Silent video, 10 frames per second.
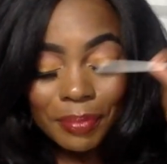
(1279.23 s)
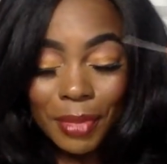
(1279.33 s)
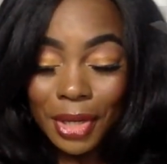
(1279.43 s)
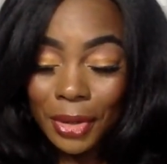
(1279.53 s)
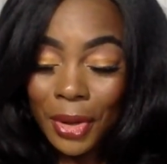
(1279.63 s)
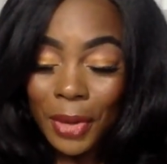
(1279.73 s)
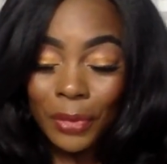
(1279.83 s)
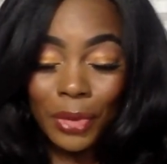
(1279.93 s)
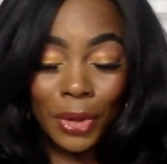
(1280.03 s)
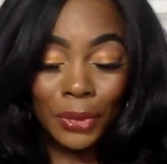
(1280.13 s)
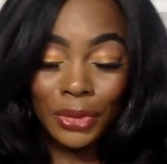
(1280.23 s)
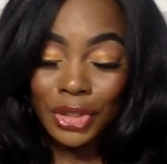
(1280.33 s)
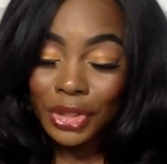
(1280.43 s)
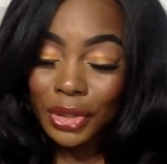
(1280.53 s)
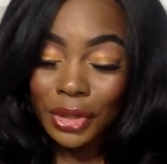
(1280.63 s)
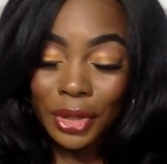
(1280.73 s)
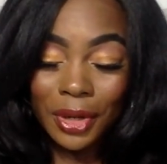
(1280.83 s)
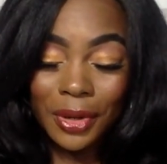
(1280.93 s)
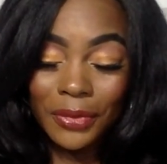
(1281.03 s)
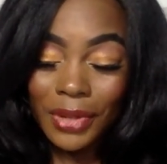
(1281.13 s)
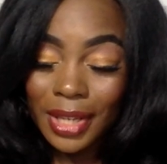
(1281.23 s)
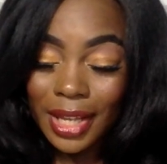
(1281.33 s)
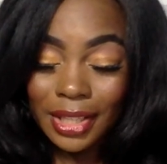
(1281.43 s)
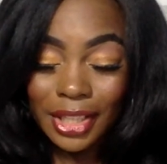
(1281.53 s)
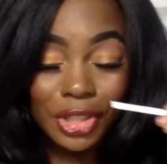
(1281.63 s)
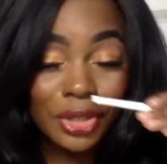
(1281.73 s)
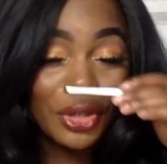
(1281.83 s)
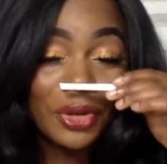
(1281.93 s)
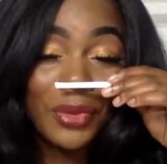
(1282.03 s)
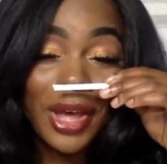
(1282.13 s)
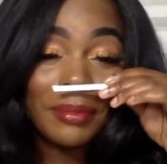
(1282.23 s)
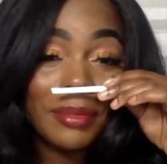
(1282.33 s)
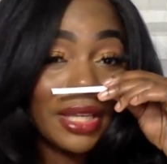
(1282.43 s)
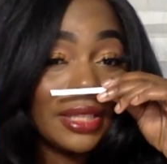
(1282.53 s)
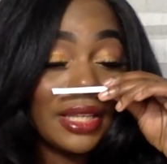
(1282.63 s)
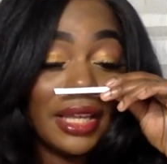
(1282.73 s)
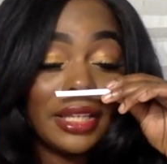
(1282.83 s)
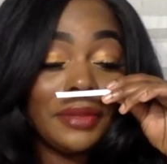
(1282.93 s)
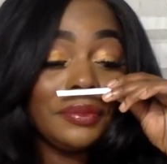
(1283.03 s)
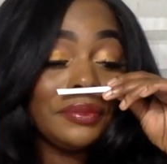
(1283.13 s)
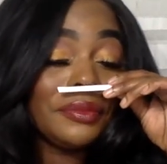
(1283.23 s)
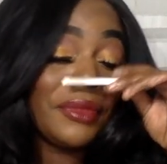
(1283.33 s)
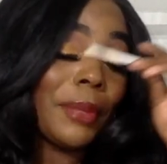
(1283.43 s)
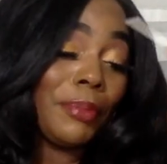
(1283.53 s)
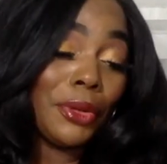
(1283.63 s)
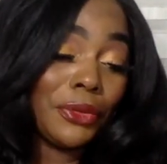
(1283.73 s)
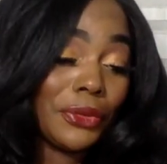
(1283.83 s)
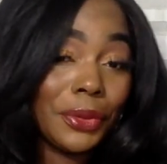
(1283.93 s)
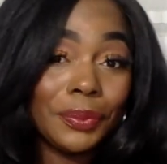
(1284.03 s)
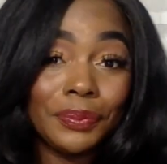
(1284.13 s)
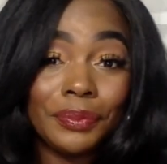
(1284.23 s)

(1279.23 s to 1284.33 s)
Middle rose sugar, vanilla sugar, white musk. Honey, beautiful.